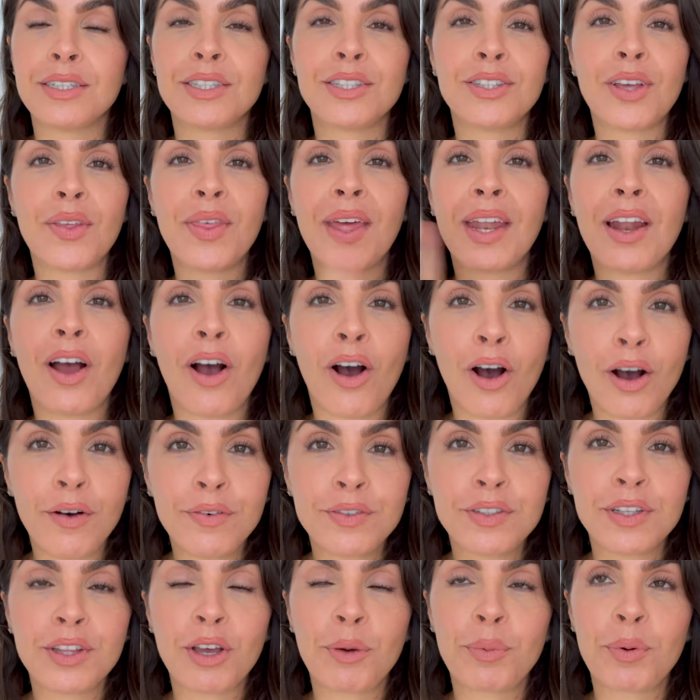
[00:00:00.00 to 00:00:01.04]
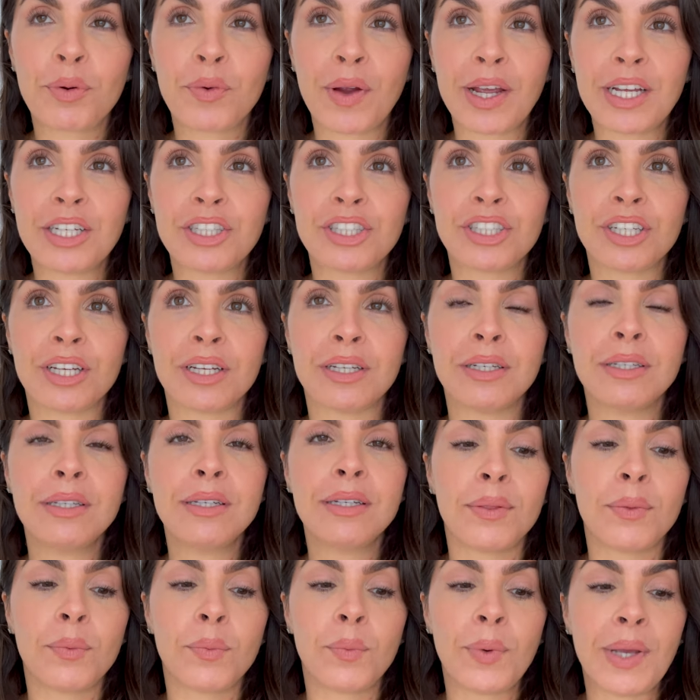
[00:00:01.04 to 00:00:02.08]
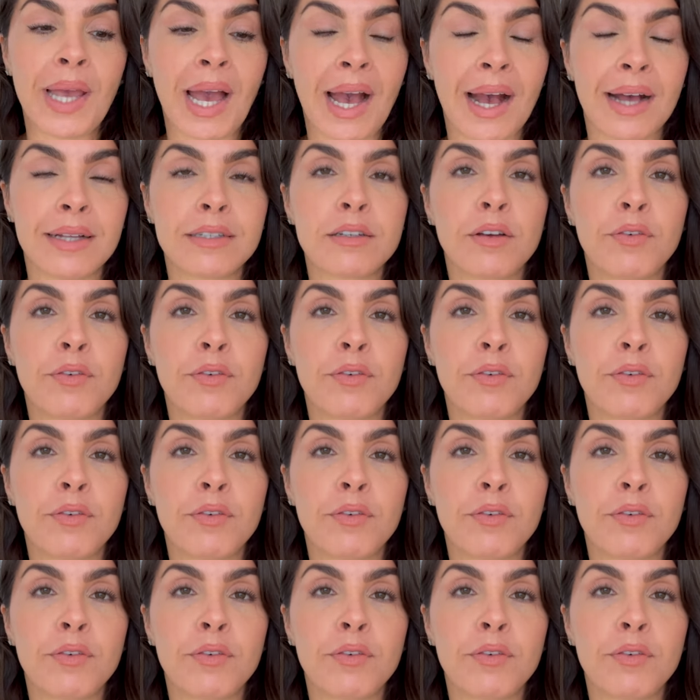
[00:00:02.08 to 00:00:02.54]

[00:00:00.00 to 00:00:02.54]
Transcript: So then after the operation, we had a